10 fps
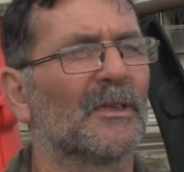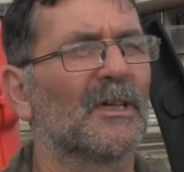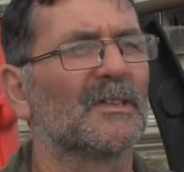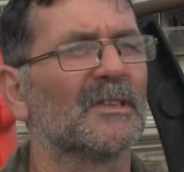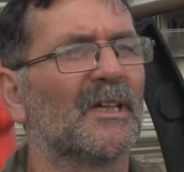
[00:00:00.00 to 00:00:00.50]
they were
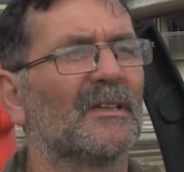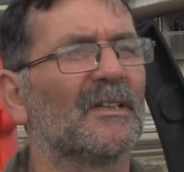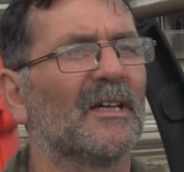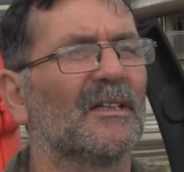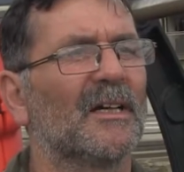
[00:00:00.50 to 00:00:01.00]
going to do
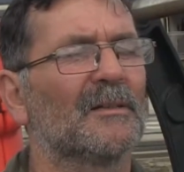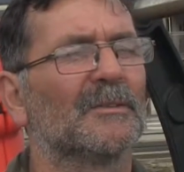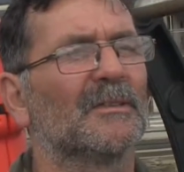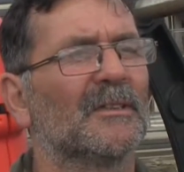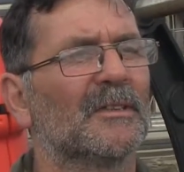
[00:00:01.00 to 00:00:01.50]
the night
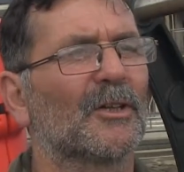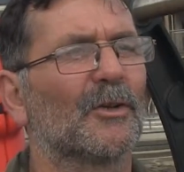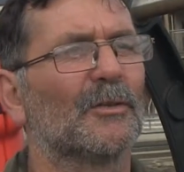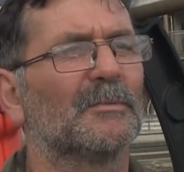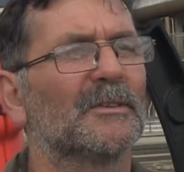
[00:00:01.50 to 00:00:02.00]
time in the
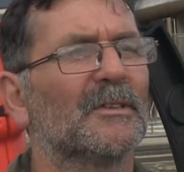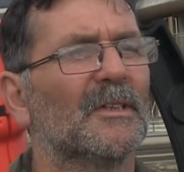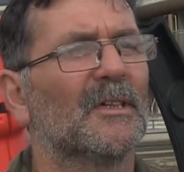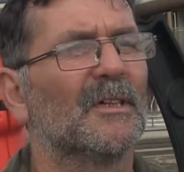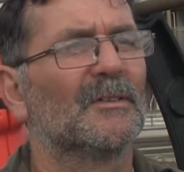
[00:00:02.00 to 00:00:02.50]
club, and
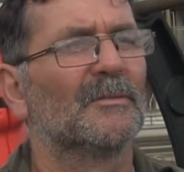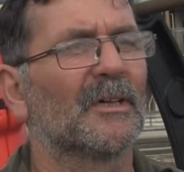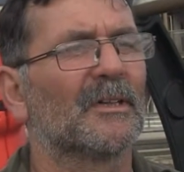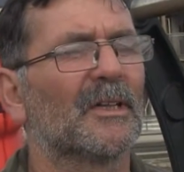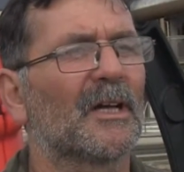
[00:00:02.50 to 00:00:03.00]

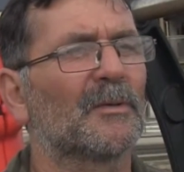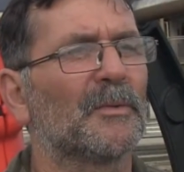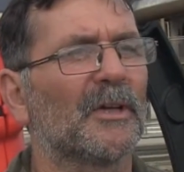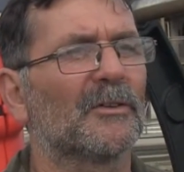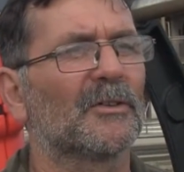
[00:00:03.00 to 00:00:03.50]
whether they had a
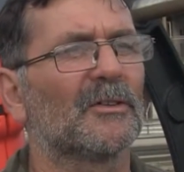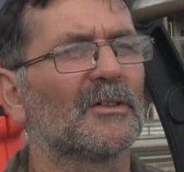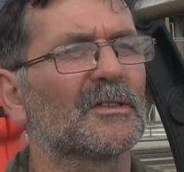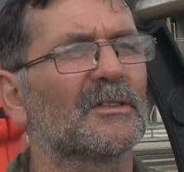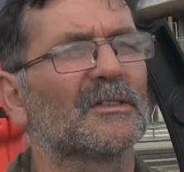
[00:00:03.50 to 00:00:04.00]
bet on the
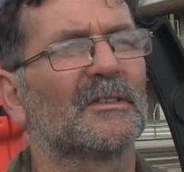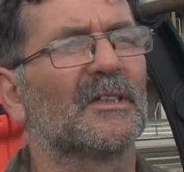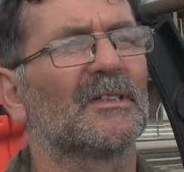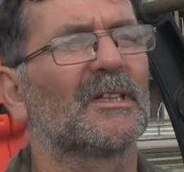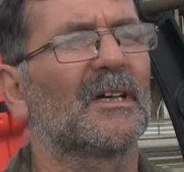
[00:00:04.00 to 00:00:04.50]
horses and
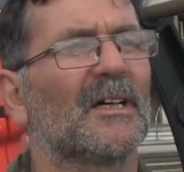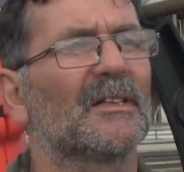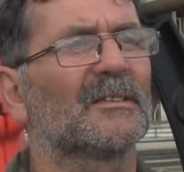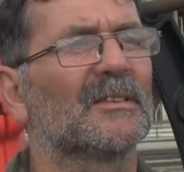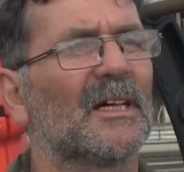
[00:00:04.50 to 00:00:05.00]
things like
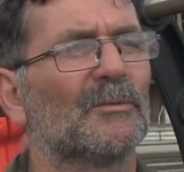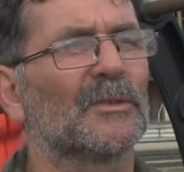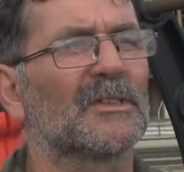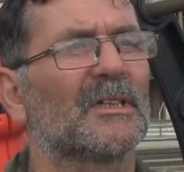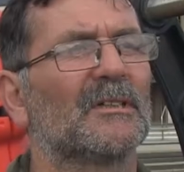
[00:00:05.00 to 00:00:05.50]
that. And that
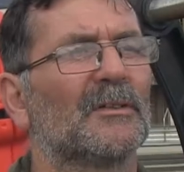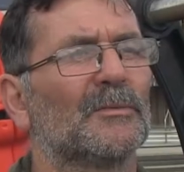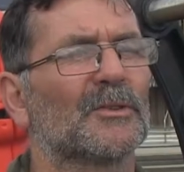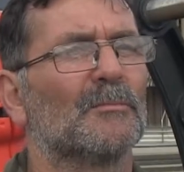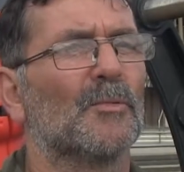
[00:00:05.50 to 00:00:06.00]
was it.
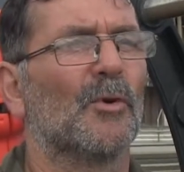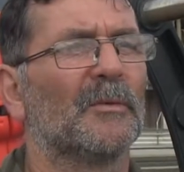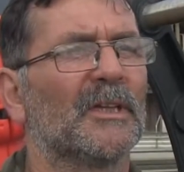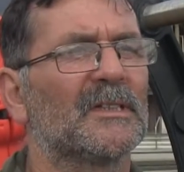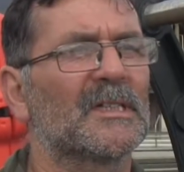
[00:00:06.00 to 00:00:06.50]
It was a
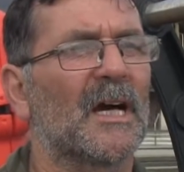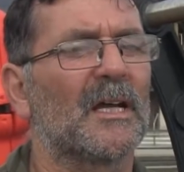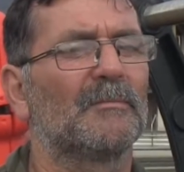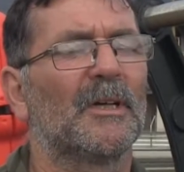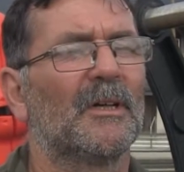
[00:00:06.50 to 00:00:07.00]
moment in
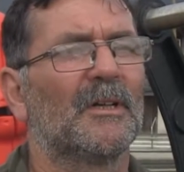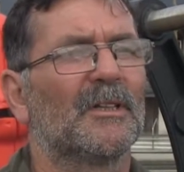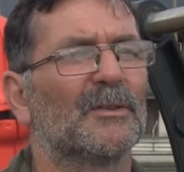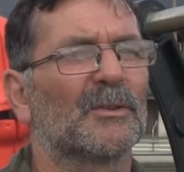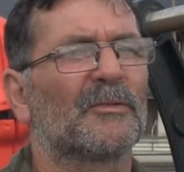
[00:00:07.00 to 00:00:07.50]
time
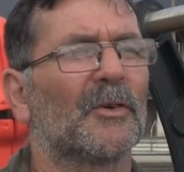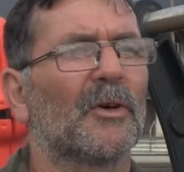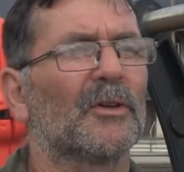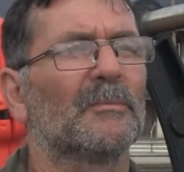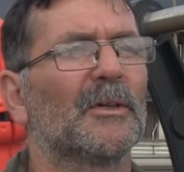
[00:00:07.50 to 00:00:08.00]
that was
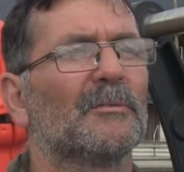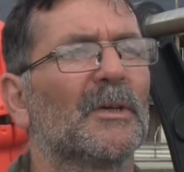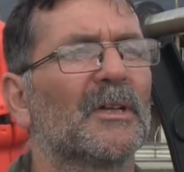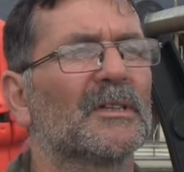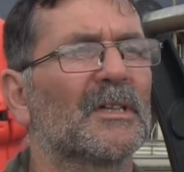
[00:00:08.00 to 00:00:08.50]
forgotten about
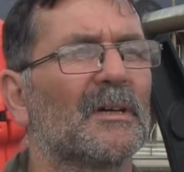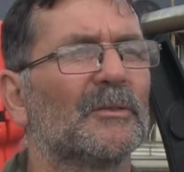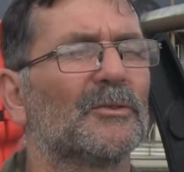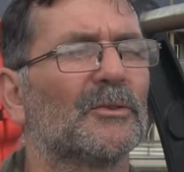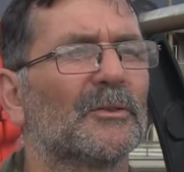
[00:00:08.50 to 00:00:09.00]
by the
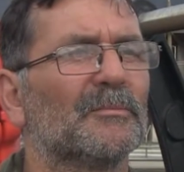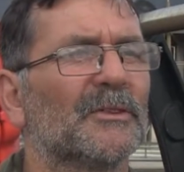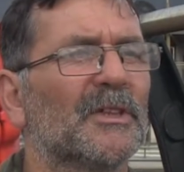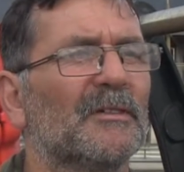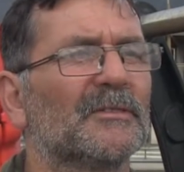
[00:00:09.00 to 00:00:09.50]
time you rode up
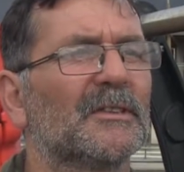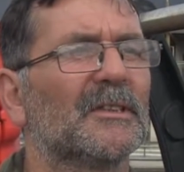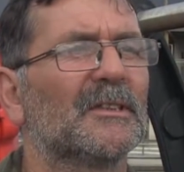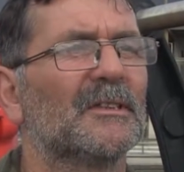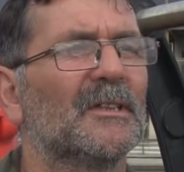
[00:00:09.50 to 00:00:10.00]
the shaft, you
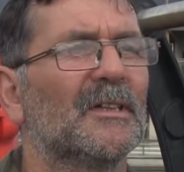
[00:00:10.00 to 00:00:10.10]
know.